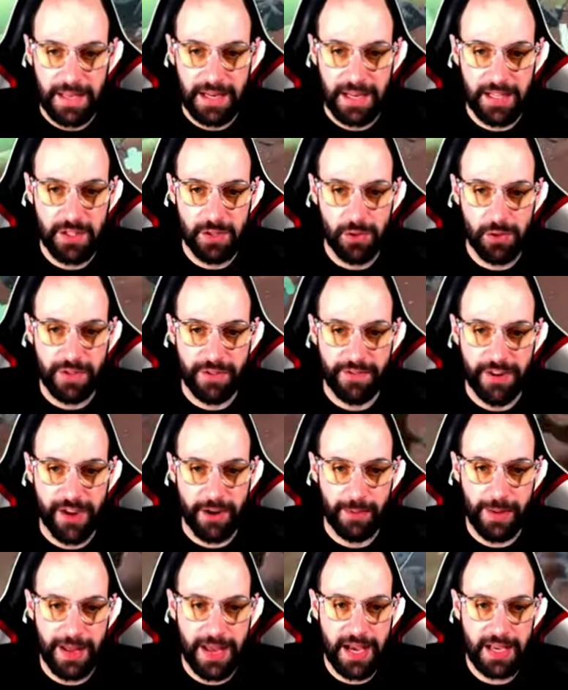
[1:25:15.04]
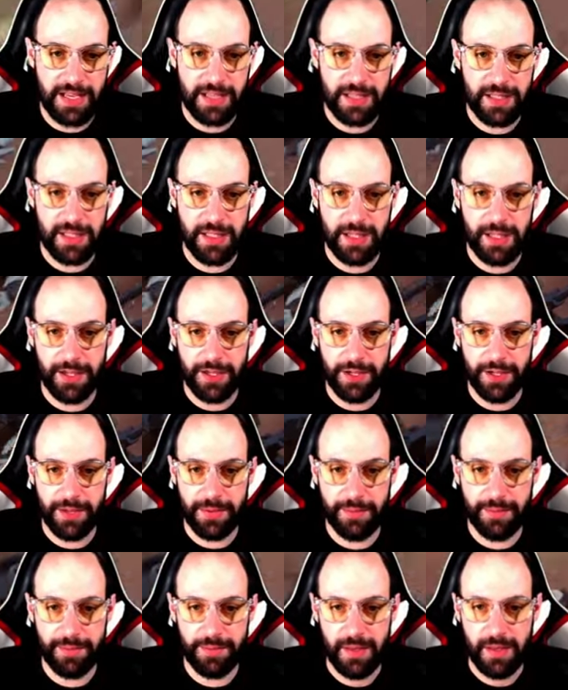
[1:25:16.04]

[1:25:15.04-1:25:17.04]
Let's use the fire blast here.